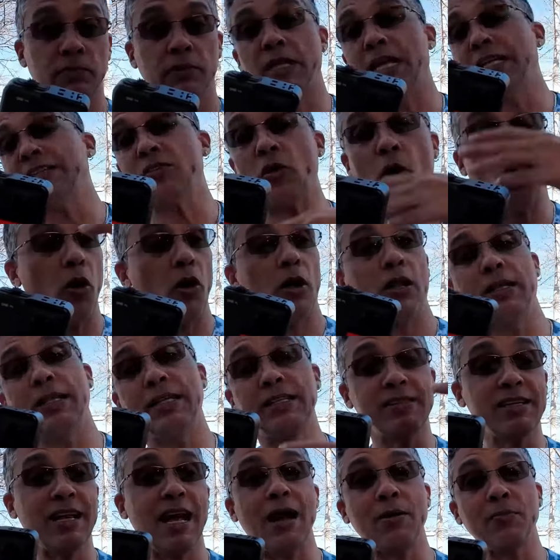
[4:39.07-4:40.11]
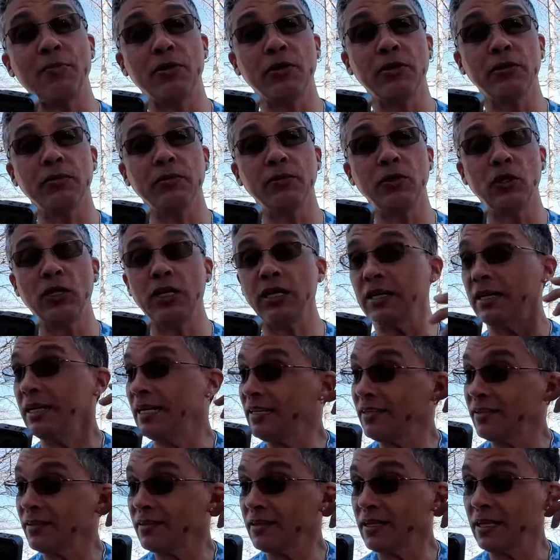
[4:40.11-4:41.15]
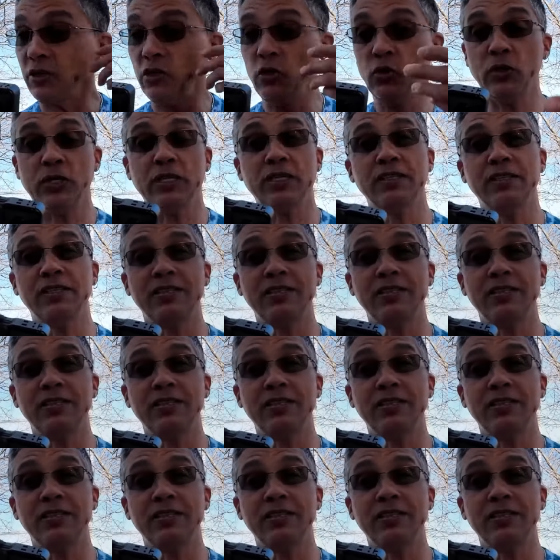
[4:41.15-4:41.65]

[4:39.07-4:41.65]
That's all this camera. You can listen and you can